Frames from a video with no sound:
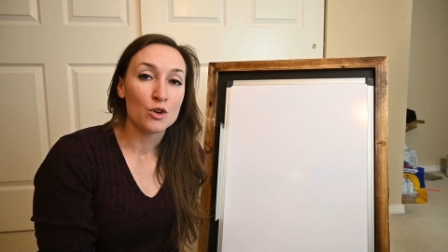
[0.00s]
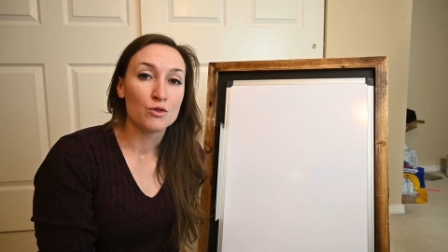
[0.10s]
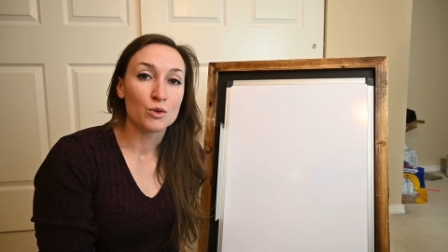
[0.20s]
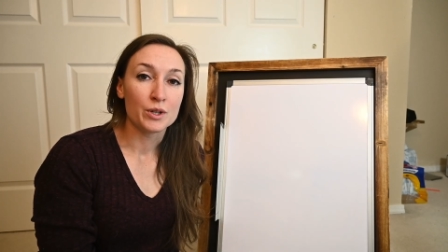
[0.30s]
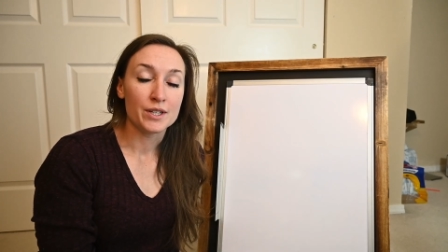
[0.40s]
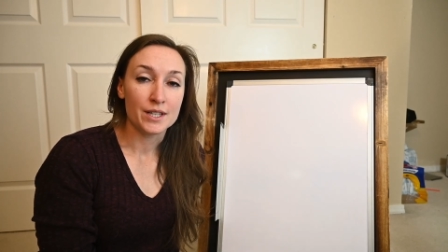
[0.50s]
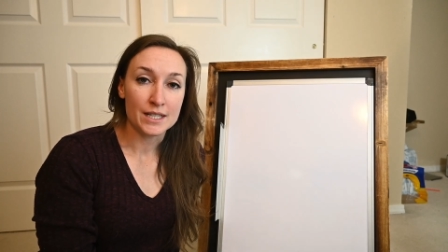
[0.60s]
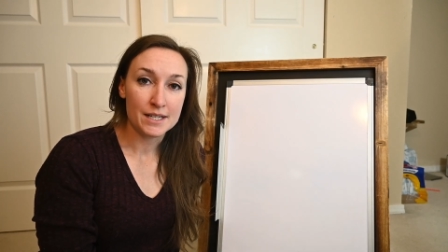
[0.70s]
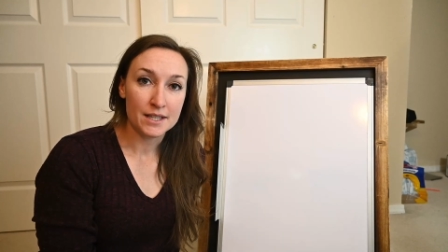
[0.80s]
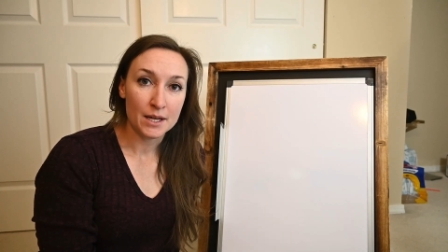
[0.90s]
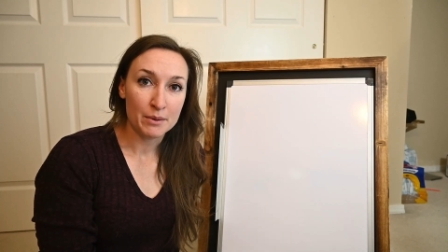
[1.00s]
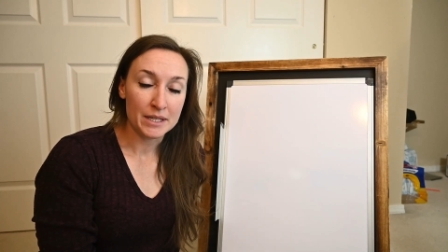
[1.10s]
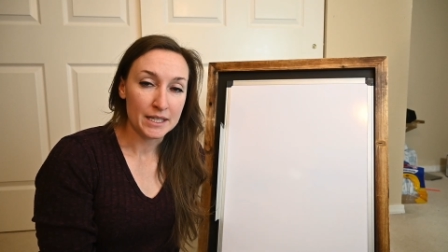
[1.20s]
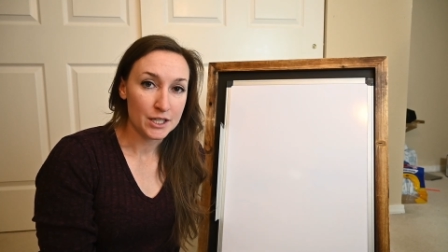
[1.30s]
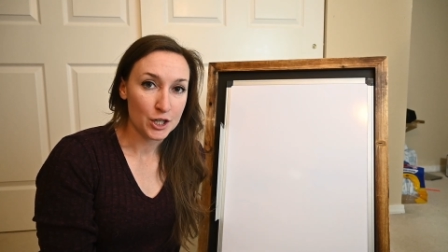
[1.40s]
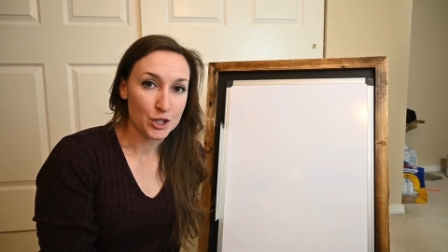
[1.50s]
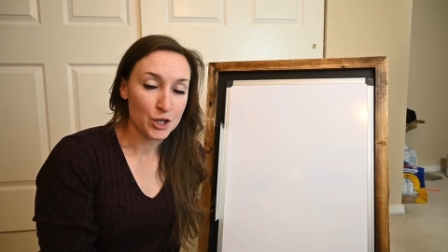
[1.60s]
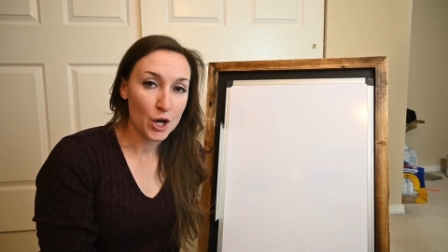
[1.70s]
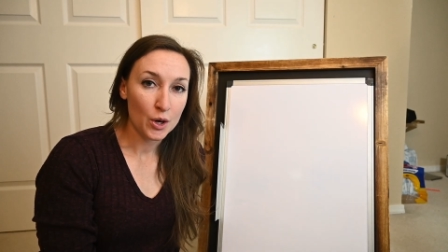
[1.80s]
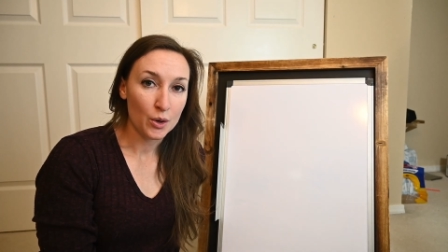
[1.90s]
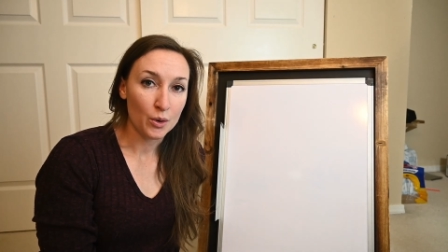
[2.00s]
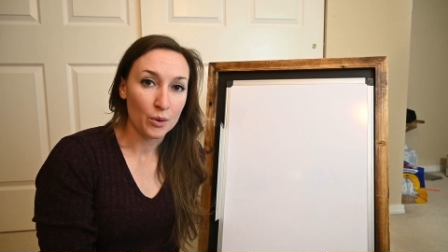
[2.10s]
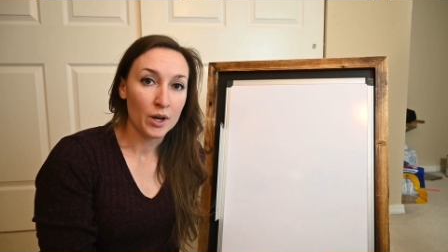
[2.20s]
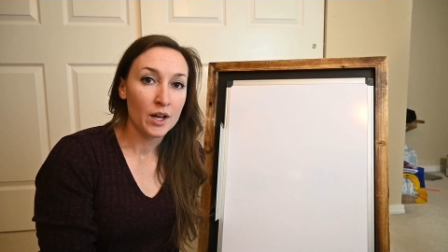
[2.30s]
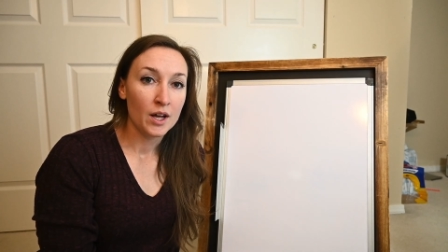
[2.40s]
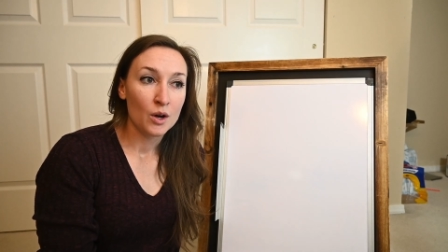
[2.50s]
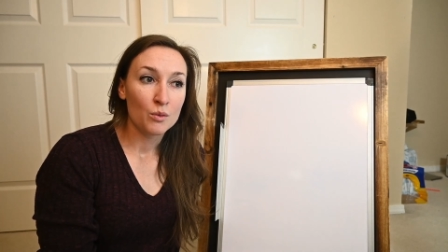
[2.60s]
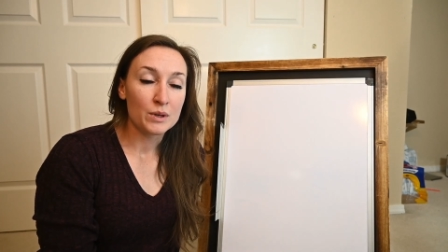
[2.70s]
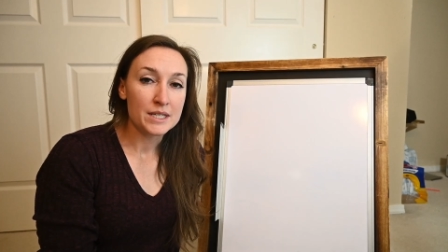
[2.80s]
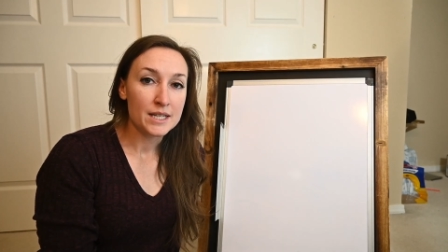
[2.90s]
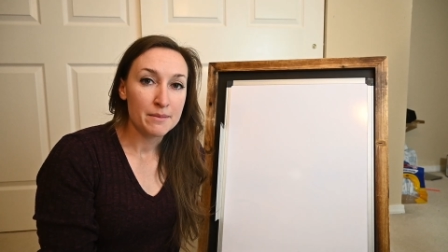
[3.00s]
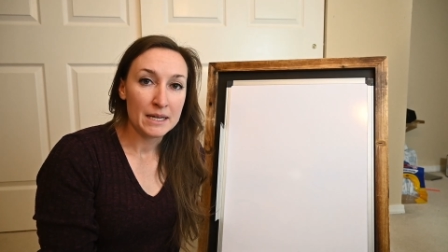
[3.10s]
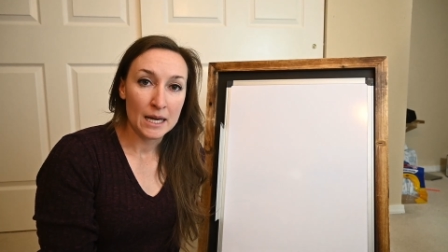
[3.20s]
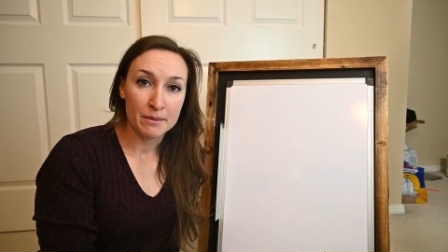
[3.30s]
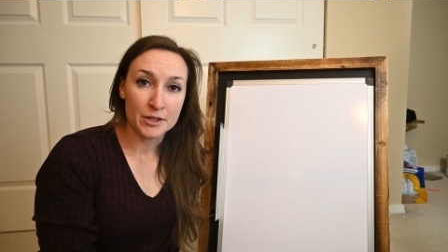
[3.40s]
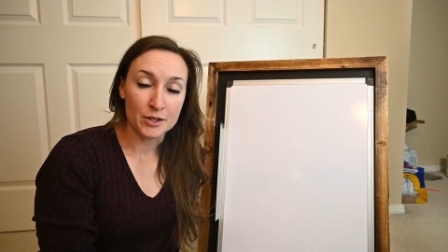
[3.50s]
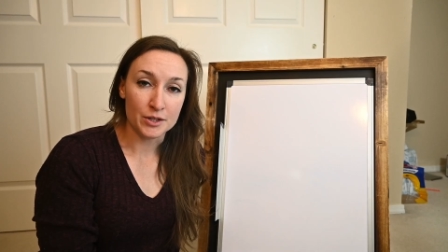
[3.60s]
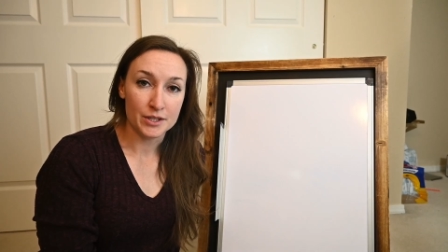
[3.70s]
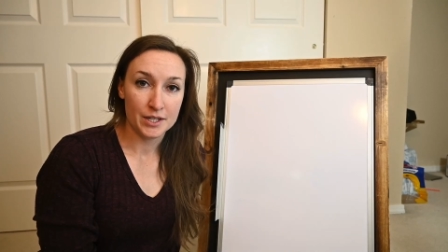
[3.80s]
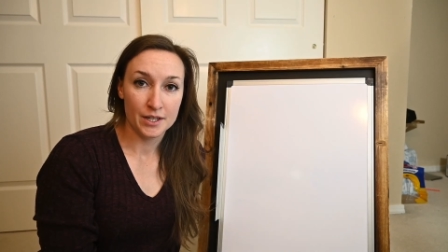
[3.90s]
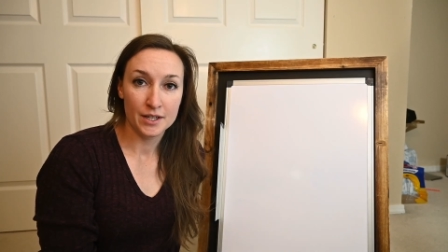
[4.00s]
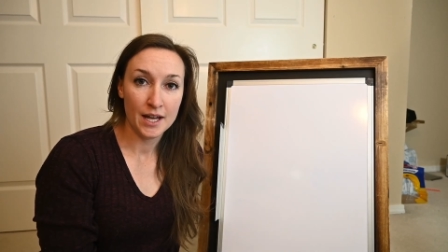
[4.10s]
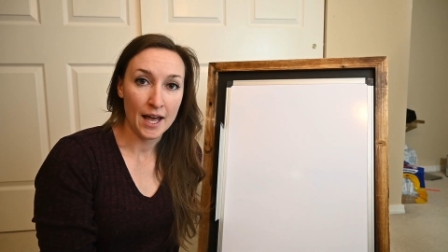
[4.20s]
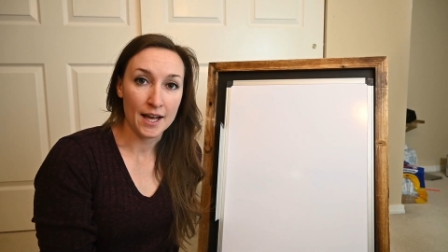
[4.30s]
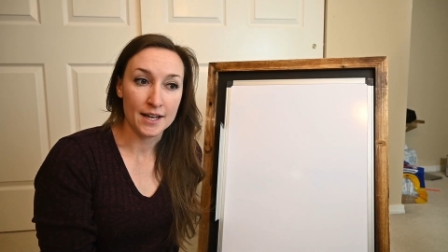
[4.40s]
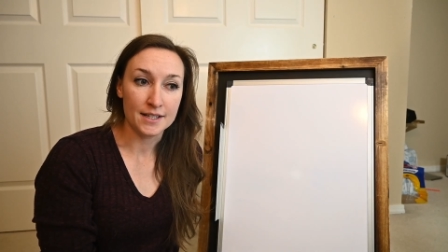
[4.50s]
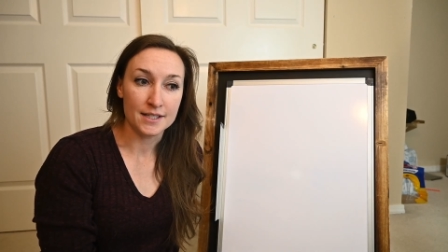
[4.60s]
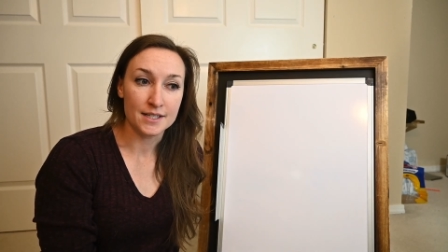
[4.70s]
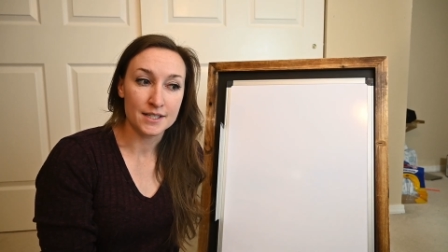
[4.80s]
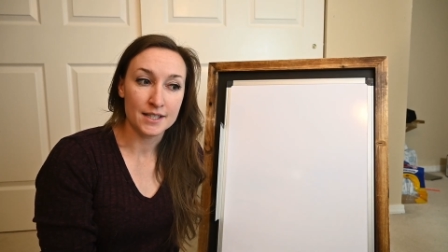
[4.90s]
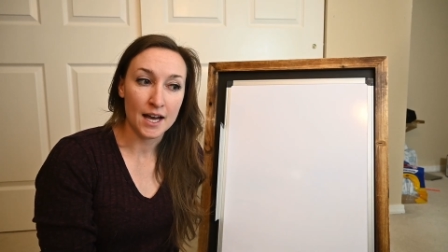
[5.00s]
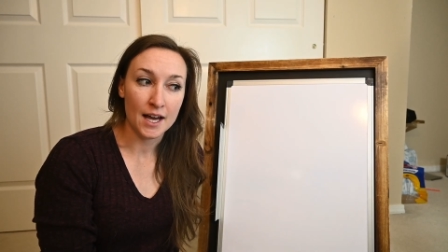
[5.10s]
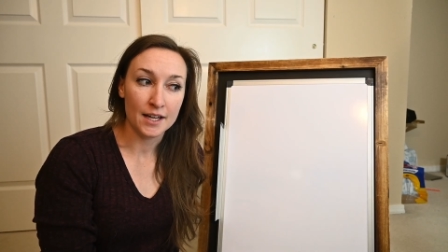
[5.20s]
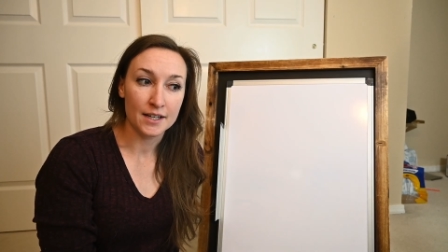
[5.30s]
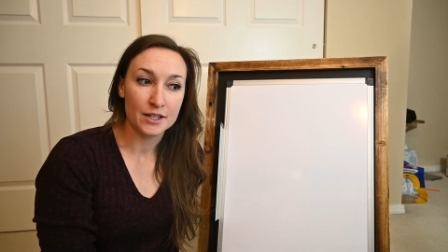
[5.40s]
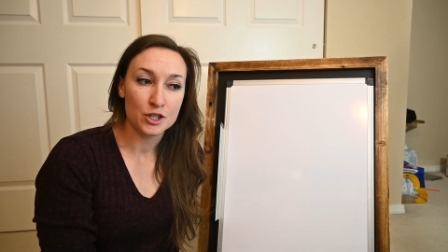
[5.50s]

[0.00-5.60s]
for the things that they would need to know once they became an adult. And that